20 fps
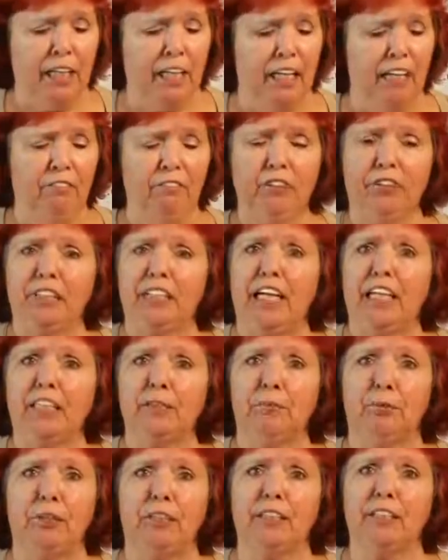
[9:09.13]
If your
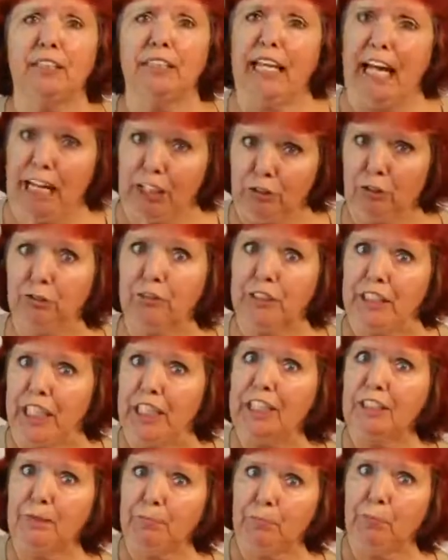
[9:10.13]
textbook is an actual
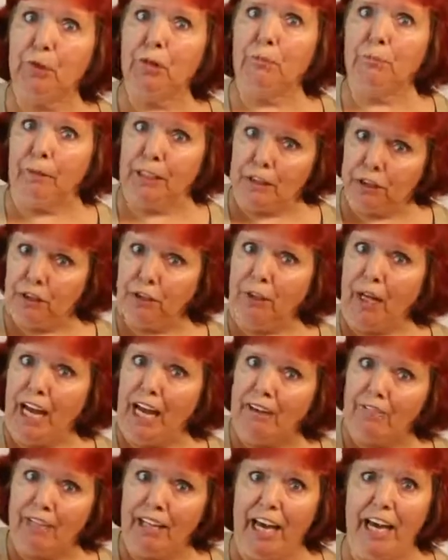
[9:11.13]
textbook, make sure you
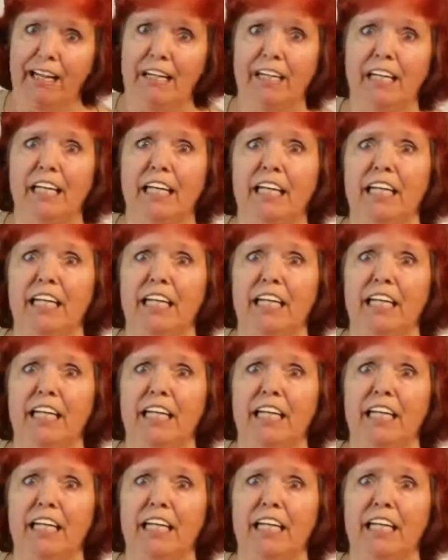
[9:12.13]
have that.